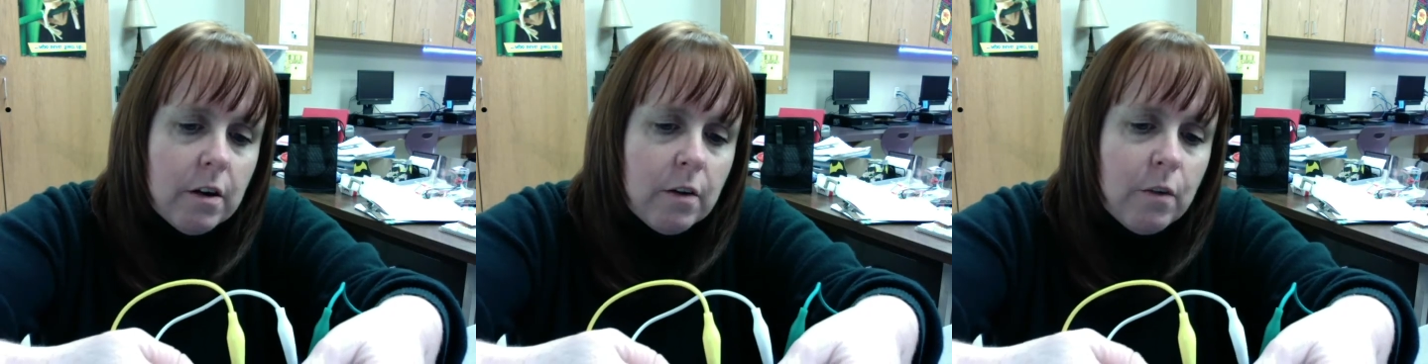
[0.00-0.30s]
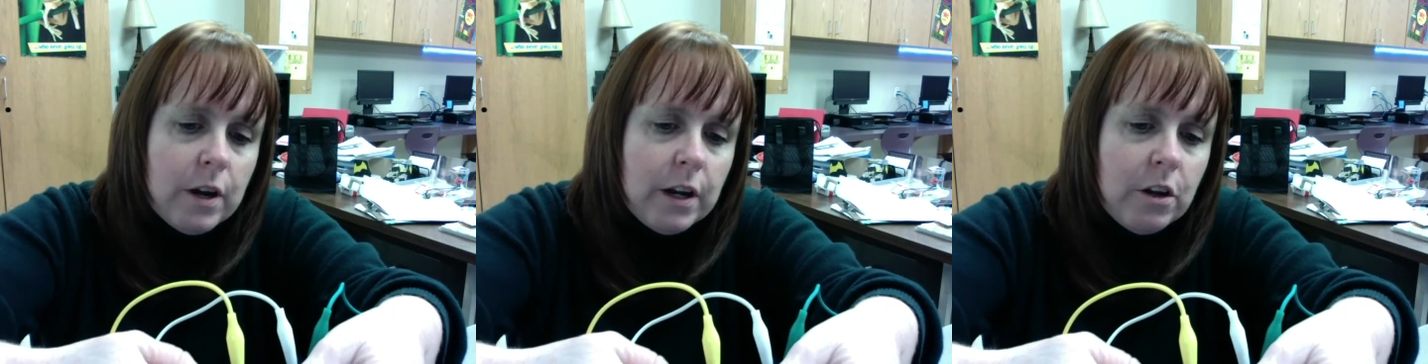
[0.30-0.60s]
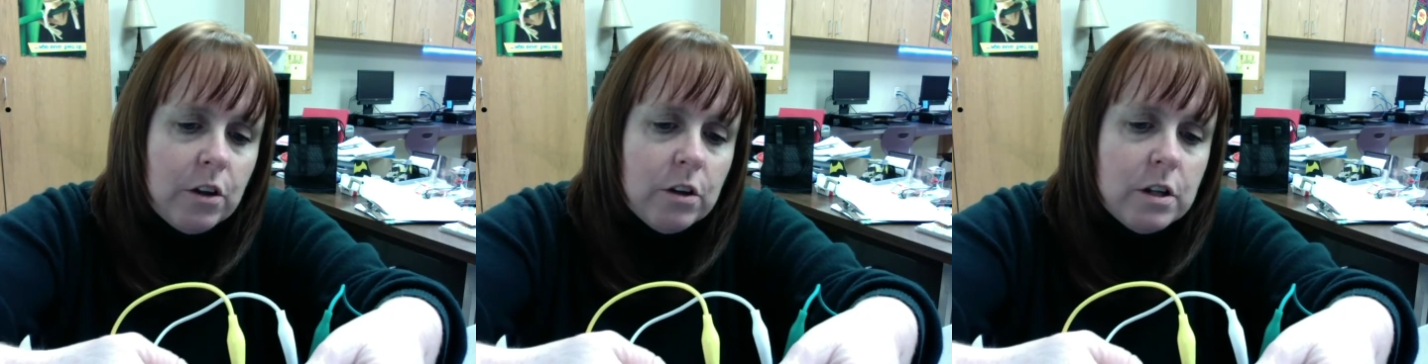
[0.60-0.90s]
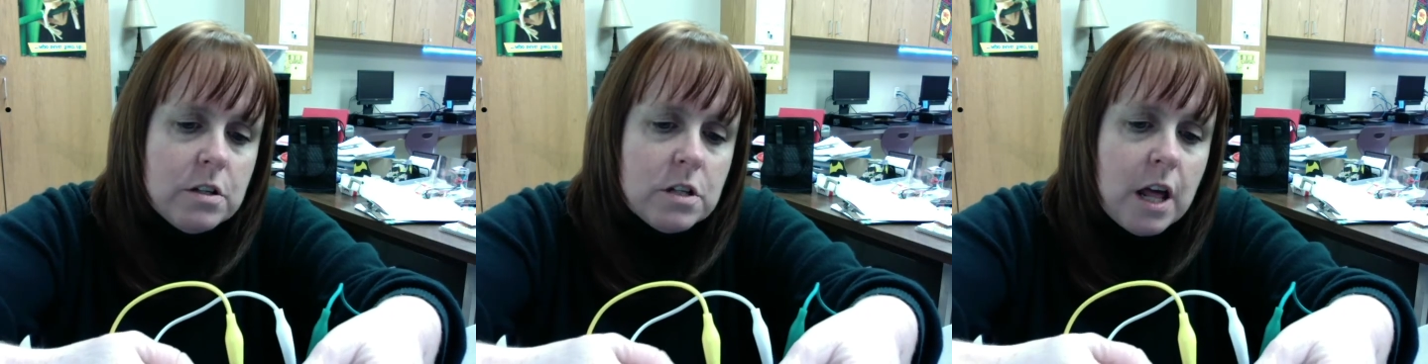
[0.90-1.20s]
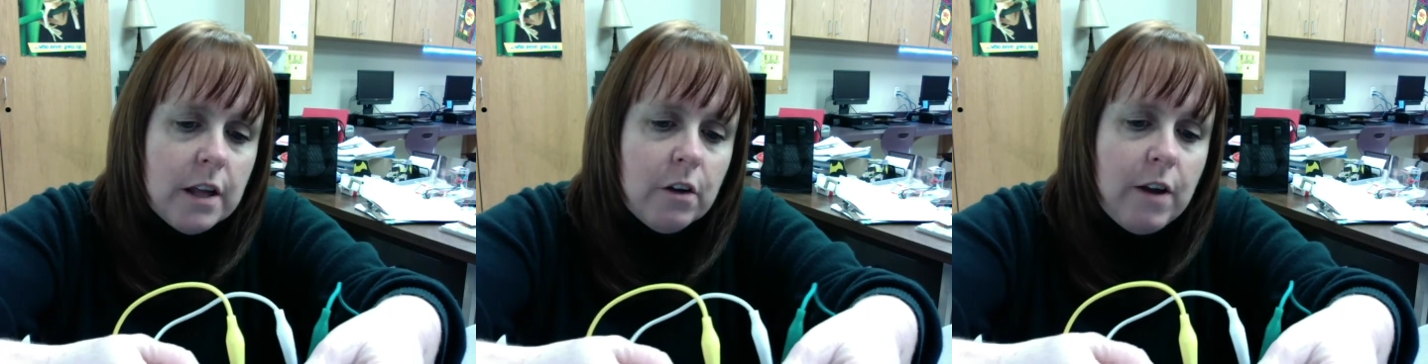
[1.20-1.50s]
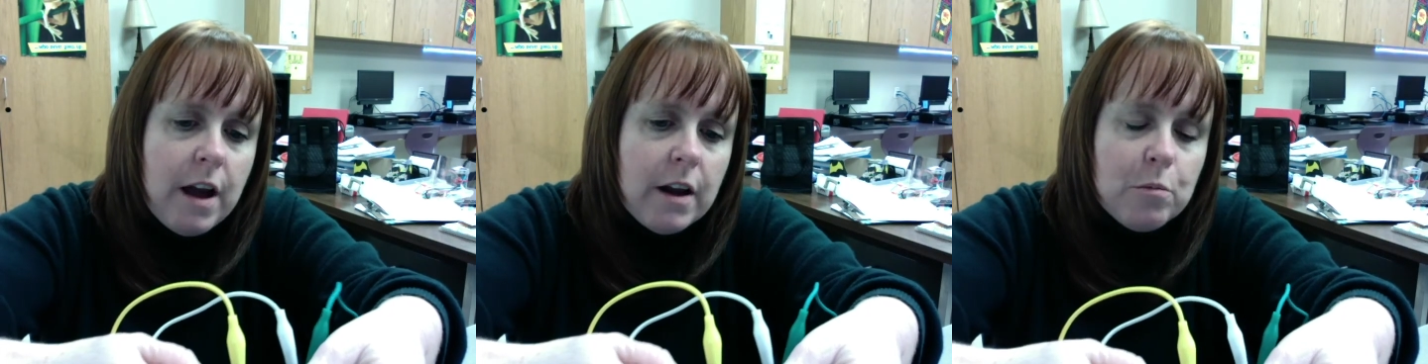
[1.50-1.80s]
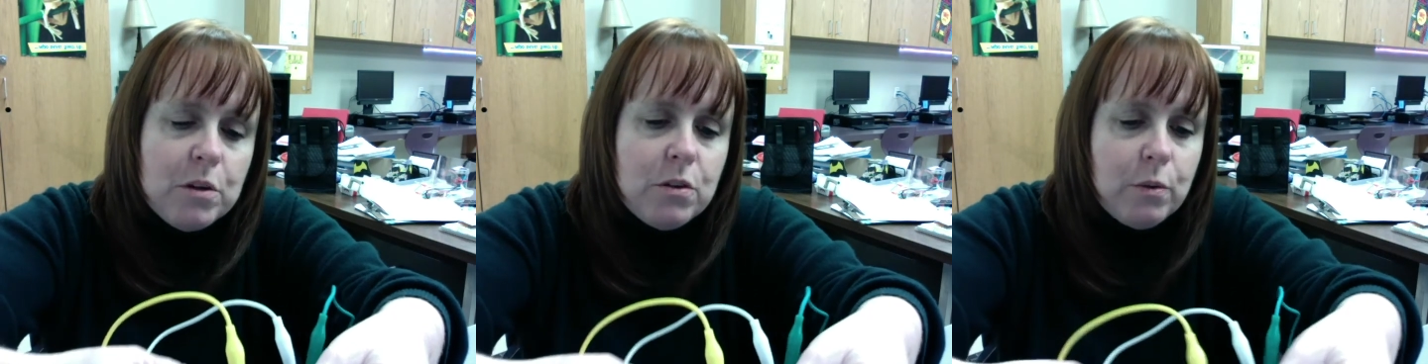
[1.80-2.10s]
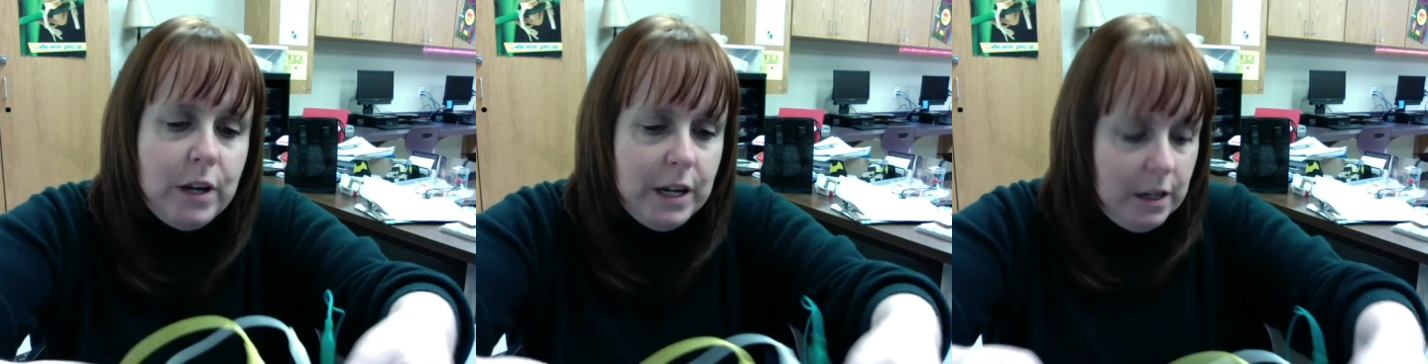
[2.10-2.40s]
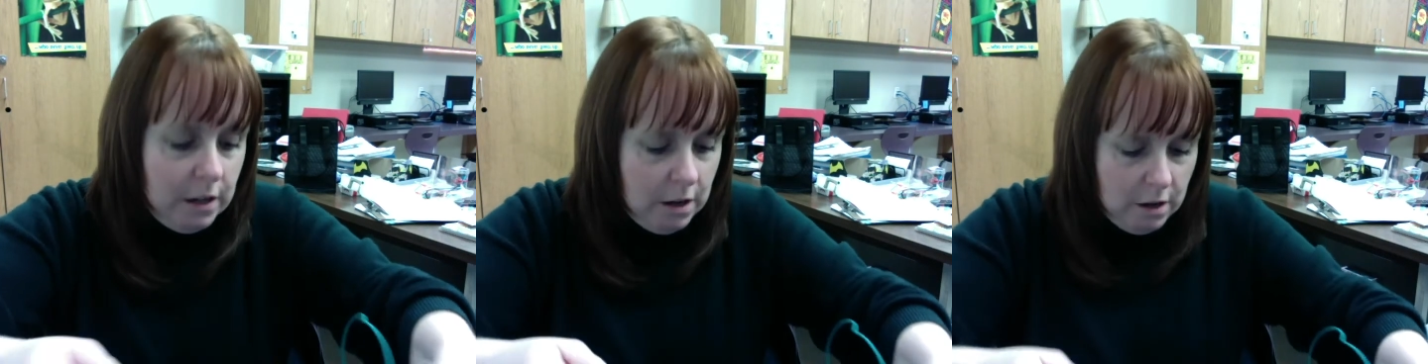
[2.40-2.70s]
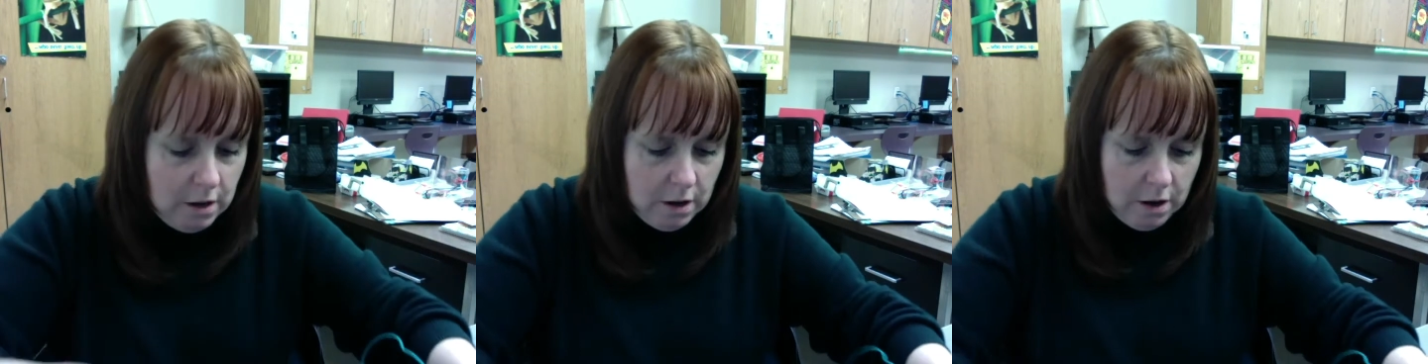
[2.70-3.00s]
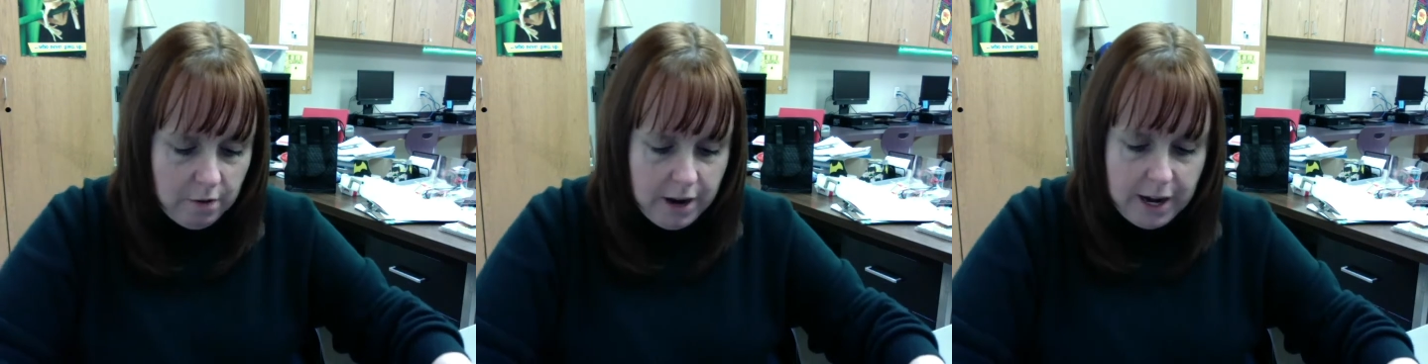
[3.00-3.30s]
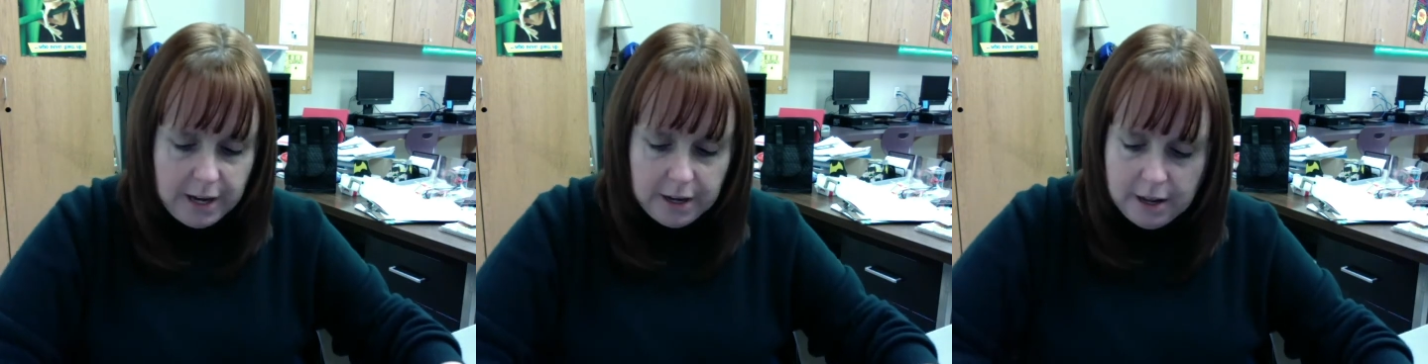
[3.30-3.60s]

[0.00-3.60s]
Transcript: I want a good solid ground in between it, all right?